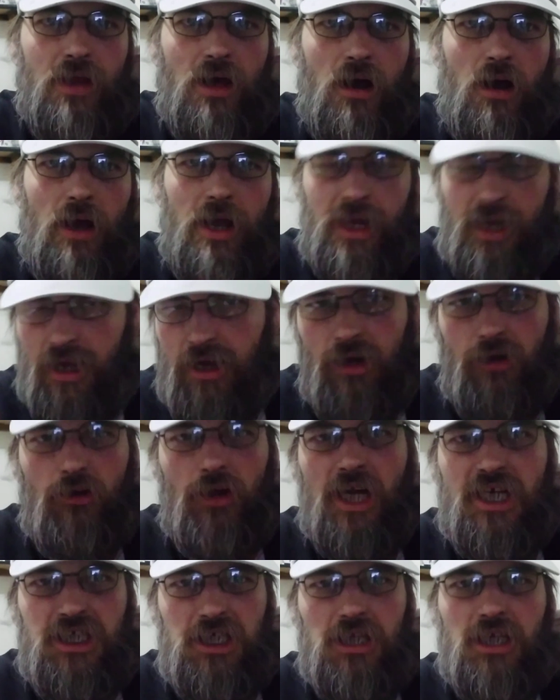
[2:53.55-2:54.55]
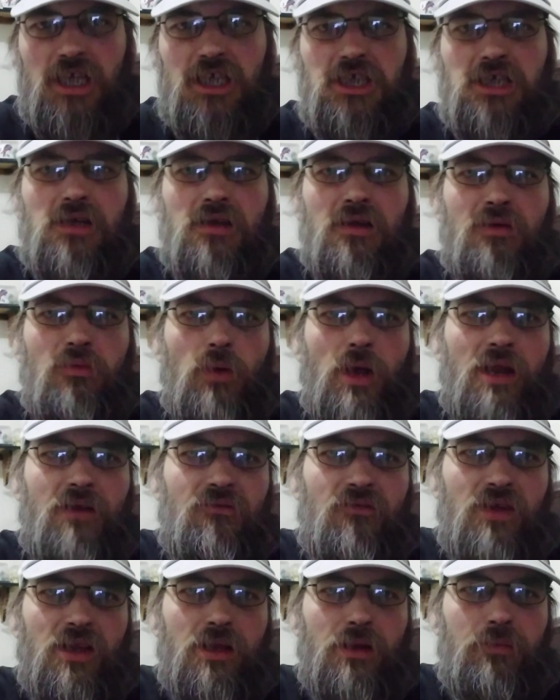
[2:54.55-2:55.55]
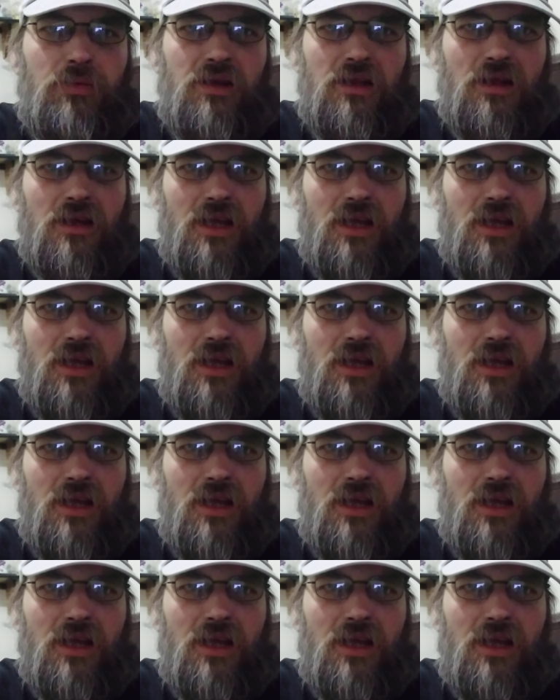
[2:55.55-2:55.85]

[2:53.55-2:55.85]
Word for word: Uh, and congratulations, Wade Phillips,